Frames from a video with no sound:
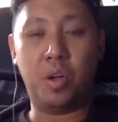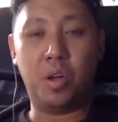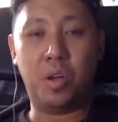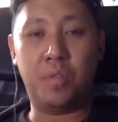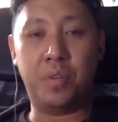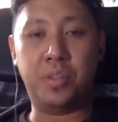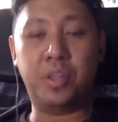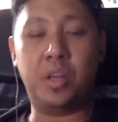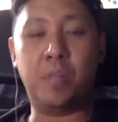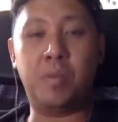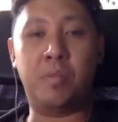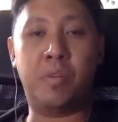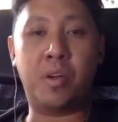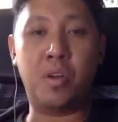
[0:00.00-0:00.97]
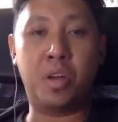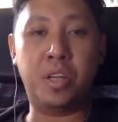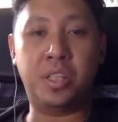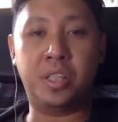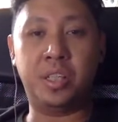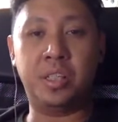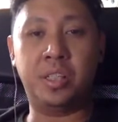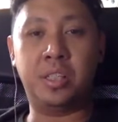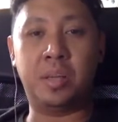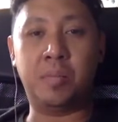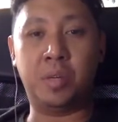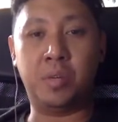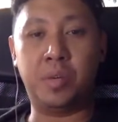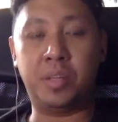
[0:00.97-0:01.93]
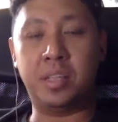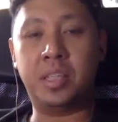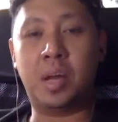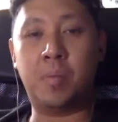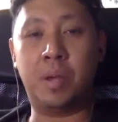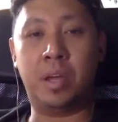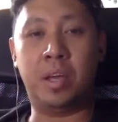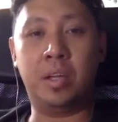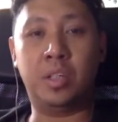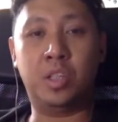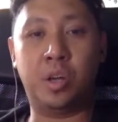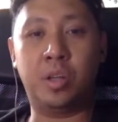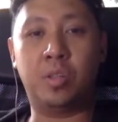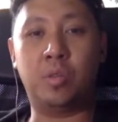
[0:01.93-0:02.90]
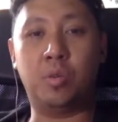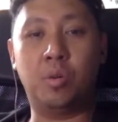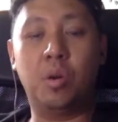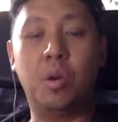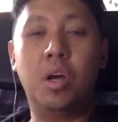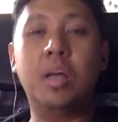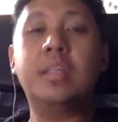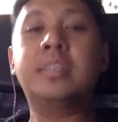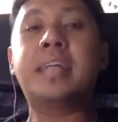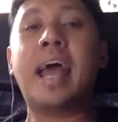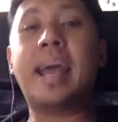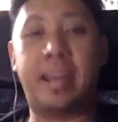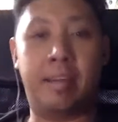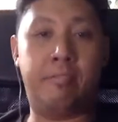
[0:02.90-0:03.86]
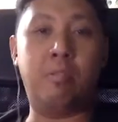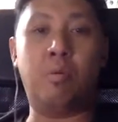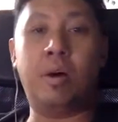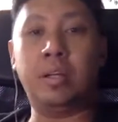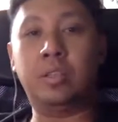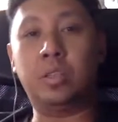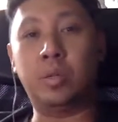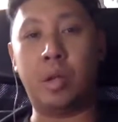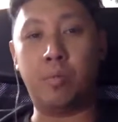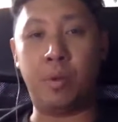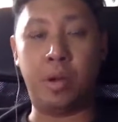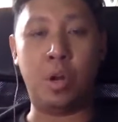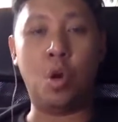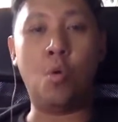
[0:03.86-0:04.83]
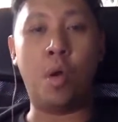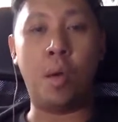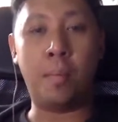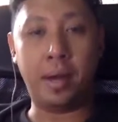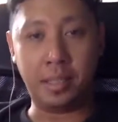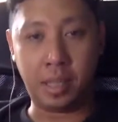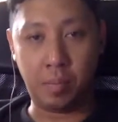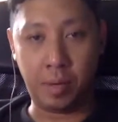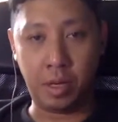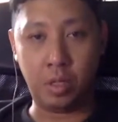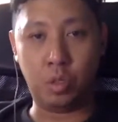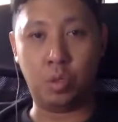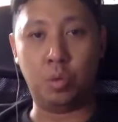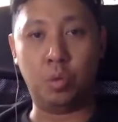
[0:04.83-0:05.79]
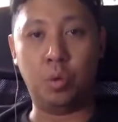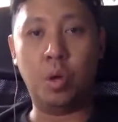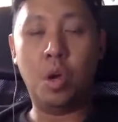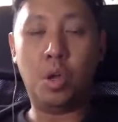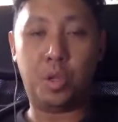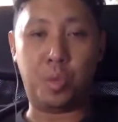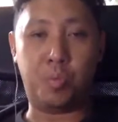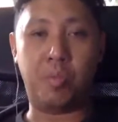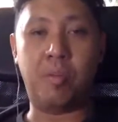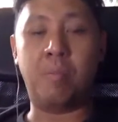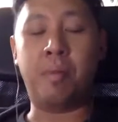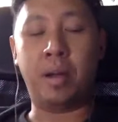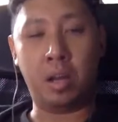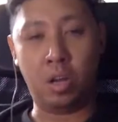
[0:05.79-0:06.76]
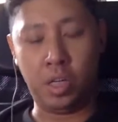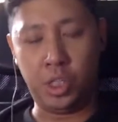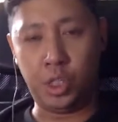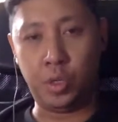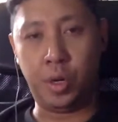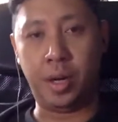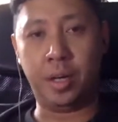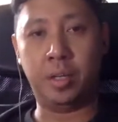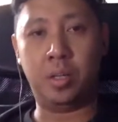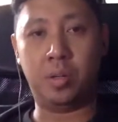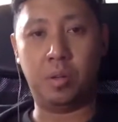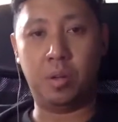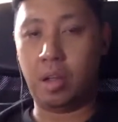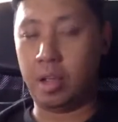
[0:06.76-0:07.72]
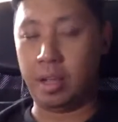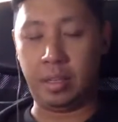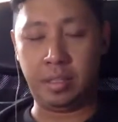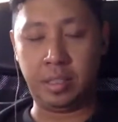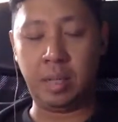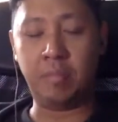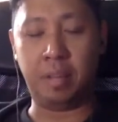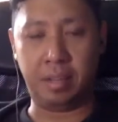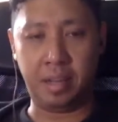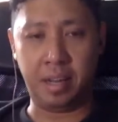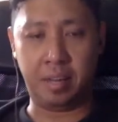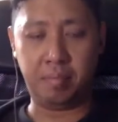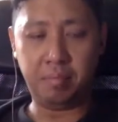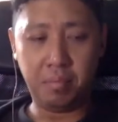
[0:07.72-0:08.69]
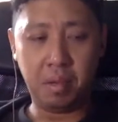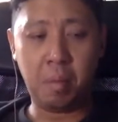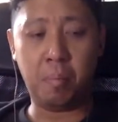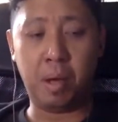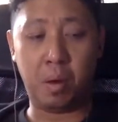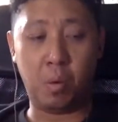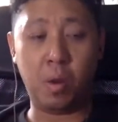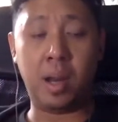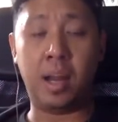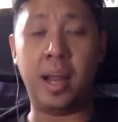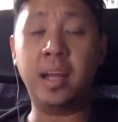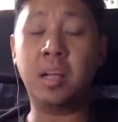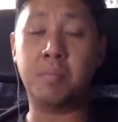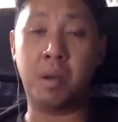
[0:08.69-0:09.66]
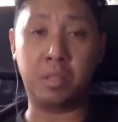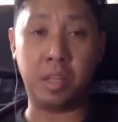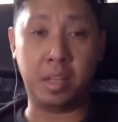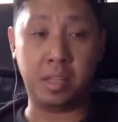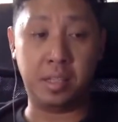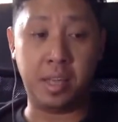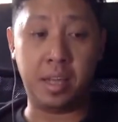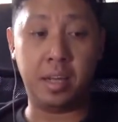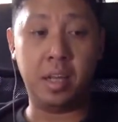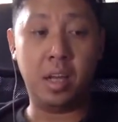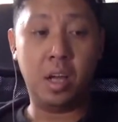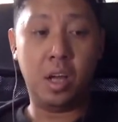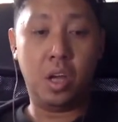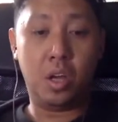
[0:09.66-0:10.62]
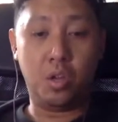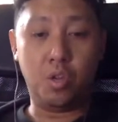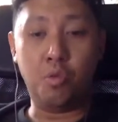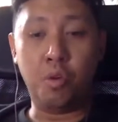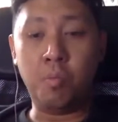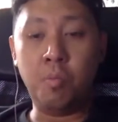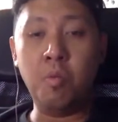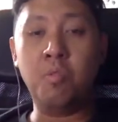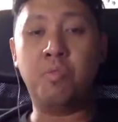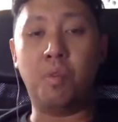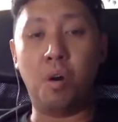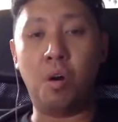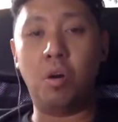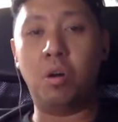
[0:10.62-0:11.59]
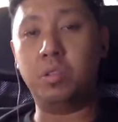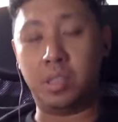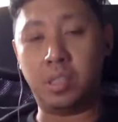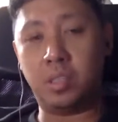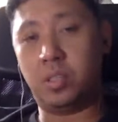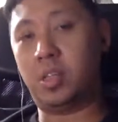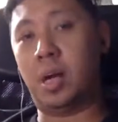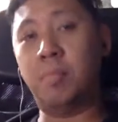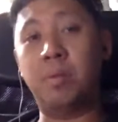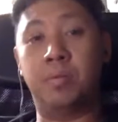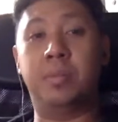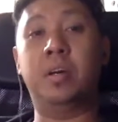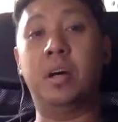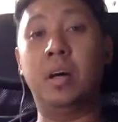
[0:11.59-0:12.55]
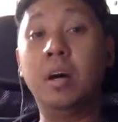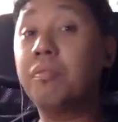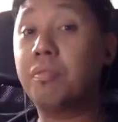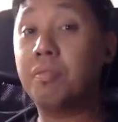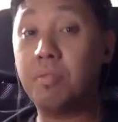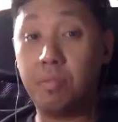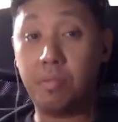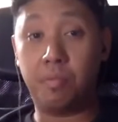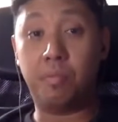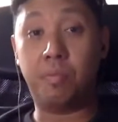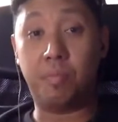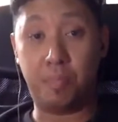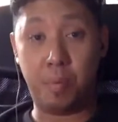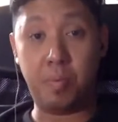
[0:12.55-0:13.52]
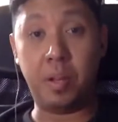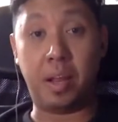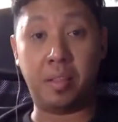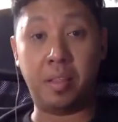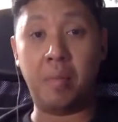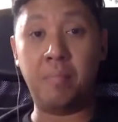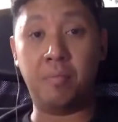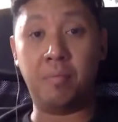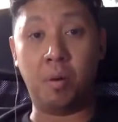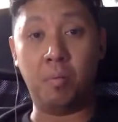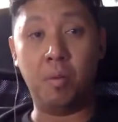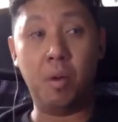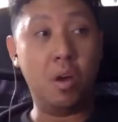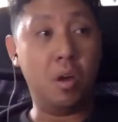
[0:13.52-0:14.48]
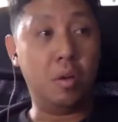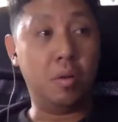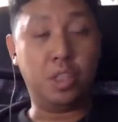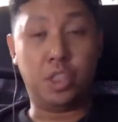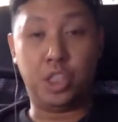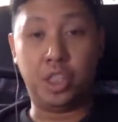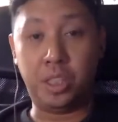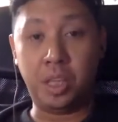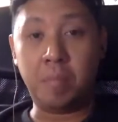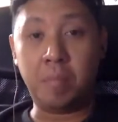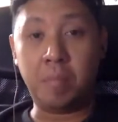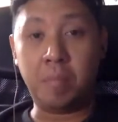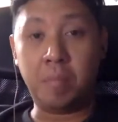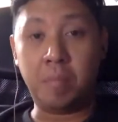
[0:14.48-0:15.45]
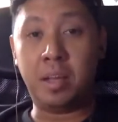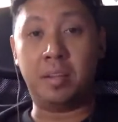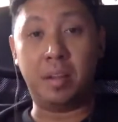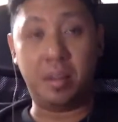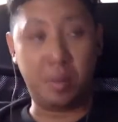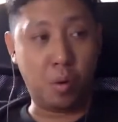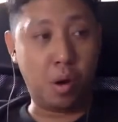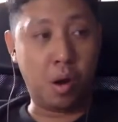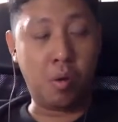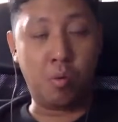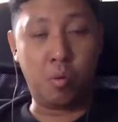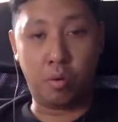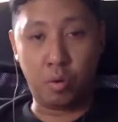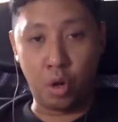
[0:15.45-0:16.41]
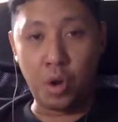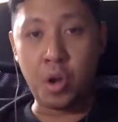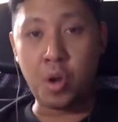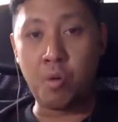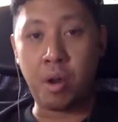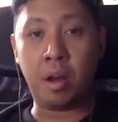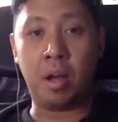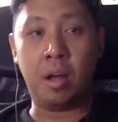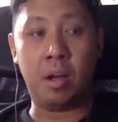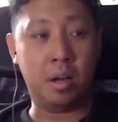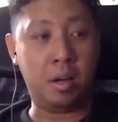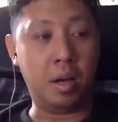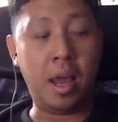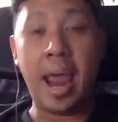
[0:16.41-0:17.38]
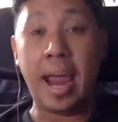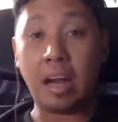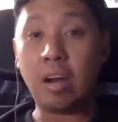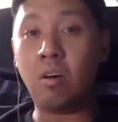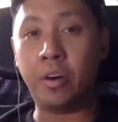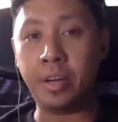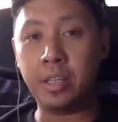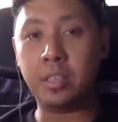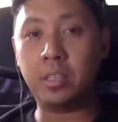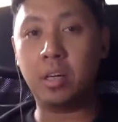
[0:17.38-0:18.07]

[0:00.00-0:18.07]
Eventually there'll be regulations and moderators coming in trying to tag everyone so that they know where money is coming into to prevent money laundering and stuff like that. But what I like about it is that you remove all the scum of the earth, people like them, from cheating money and laundering hack coins.